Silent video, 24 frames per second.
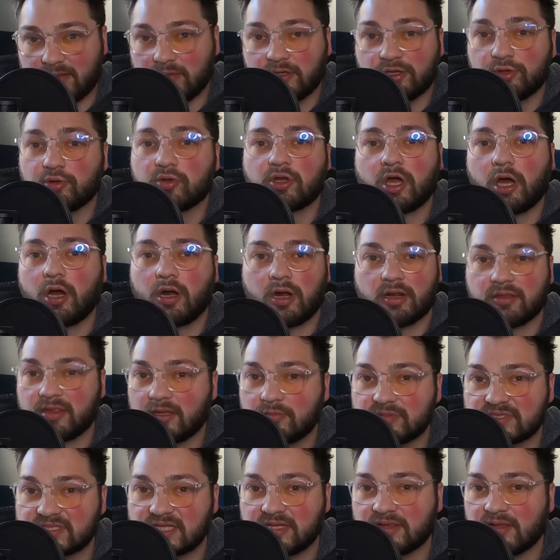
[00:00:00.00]
little card that
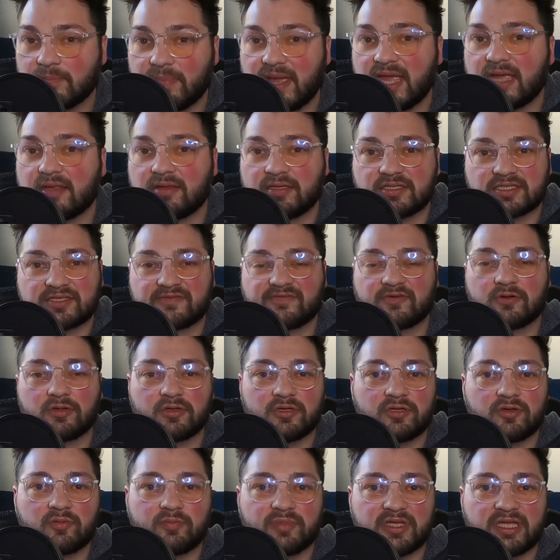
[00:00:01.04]
was on the ban list for a
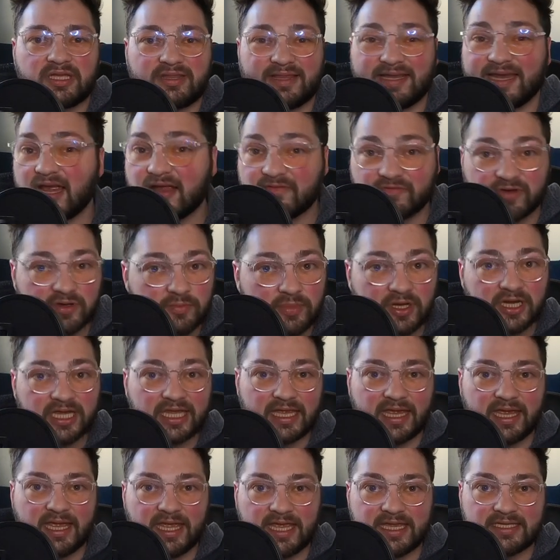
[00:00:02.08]
little bit that
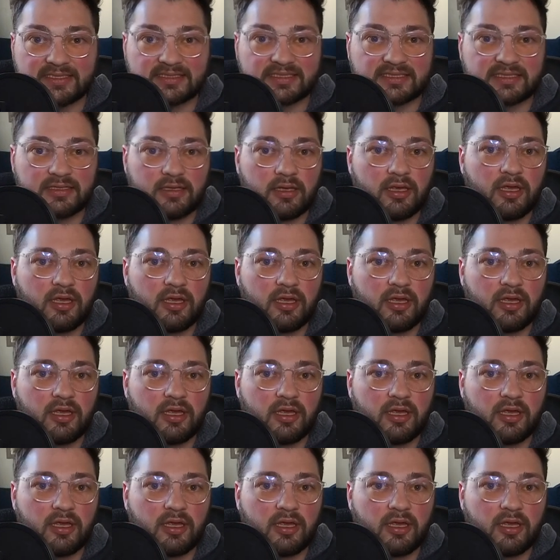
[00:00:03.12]
everybody hates,